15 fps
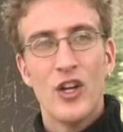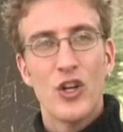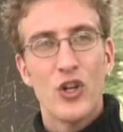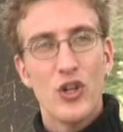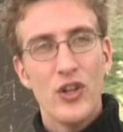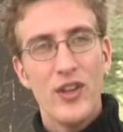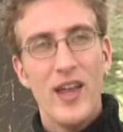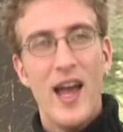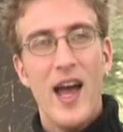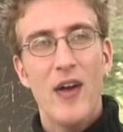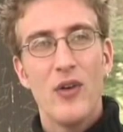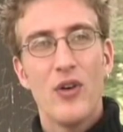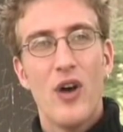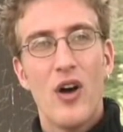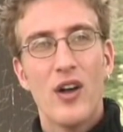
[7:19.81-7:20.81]
Could the
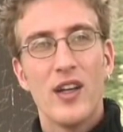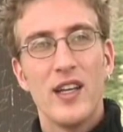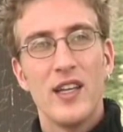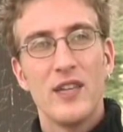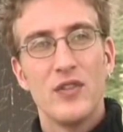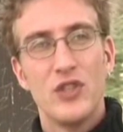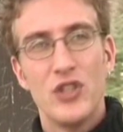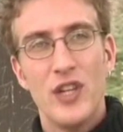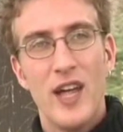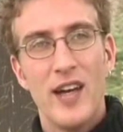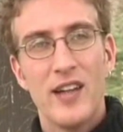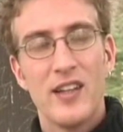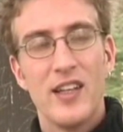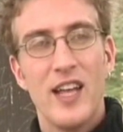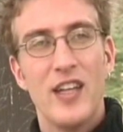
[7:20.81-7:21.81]
Anunnaki have
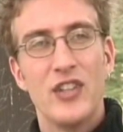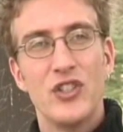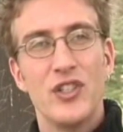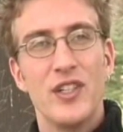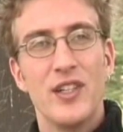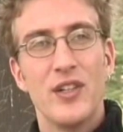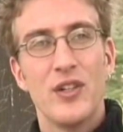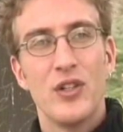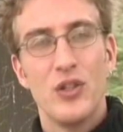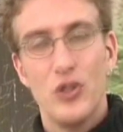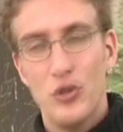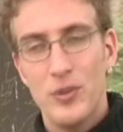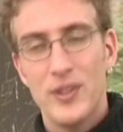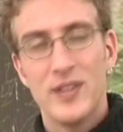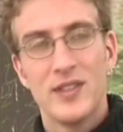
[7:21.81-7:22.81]
genetically engineered
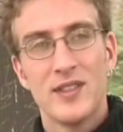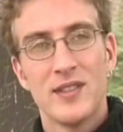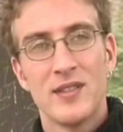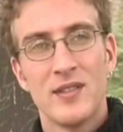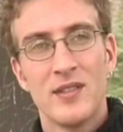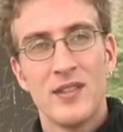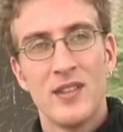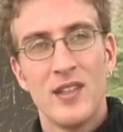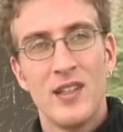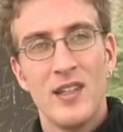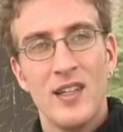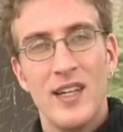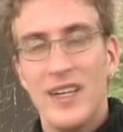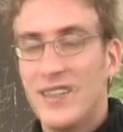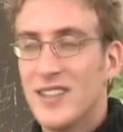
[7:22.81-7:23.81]
humans?
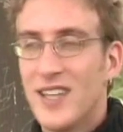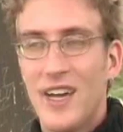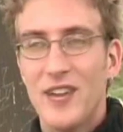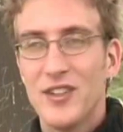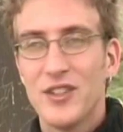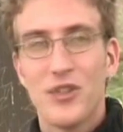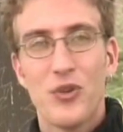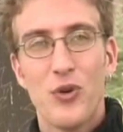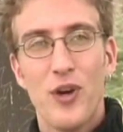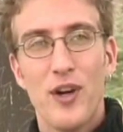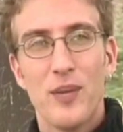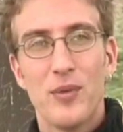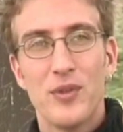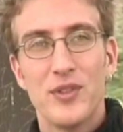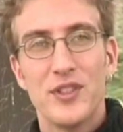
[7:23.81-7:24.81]
It sounds
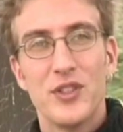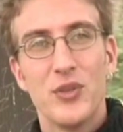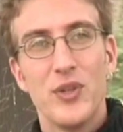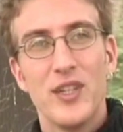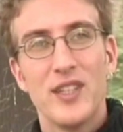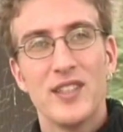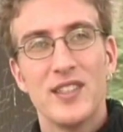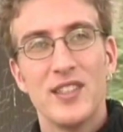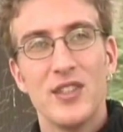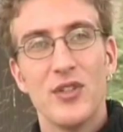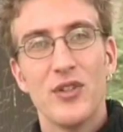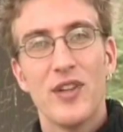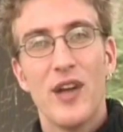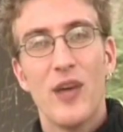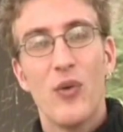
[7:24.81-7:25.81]
incredible until we
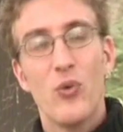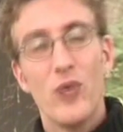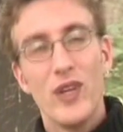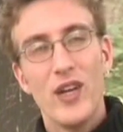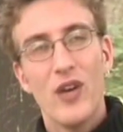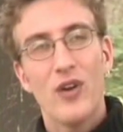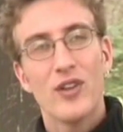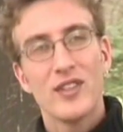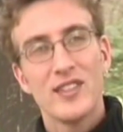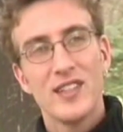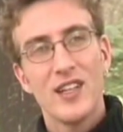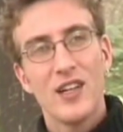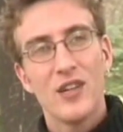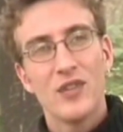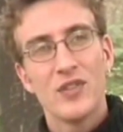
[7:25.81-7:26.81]
consider that we
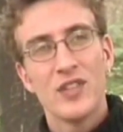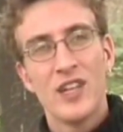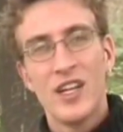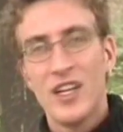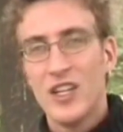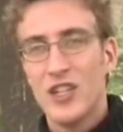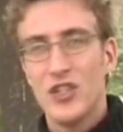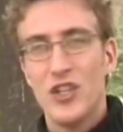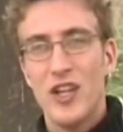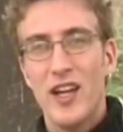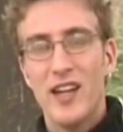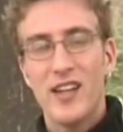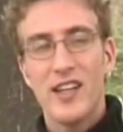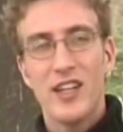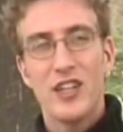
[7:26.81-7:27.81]
ourselves
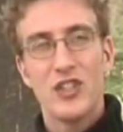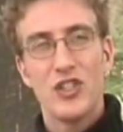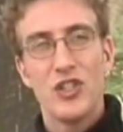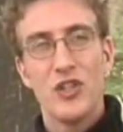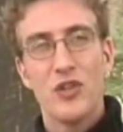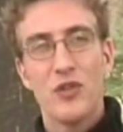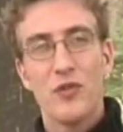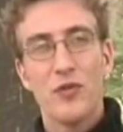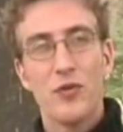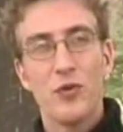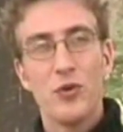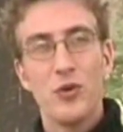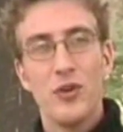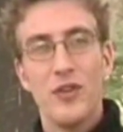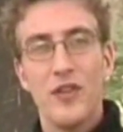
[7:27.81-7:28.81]
genetically engineer the
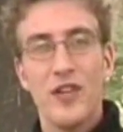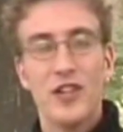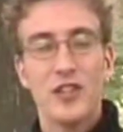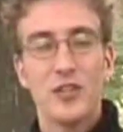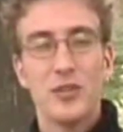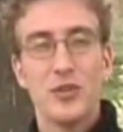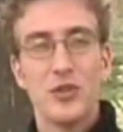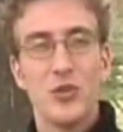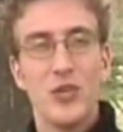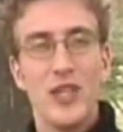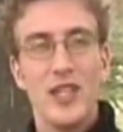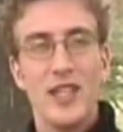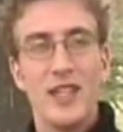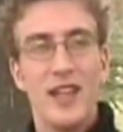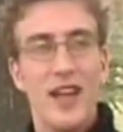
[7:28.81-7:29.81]
fruit and vegetables we
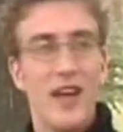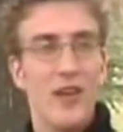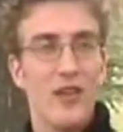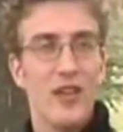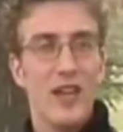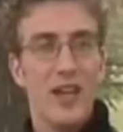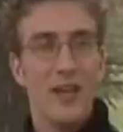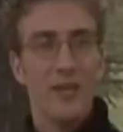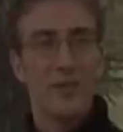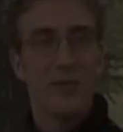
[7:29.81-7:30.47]
eat every day.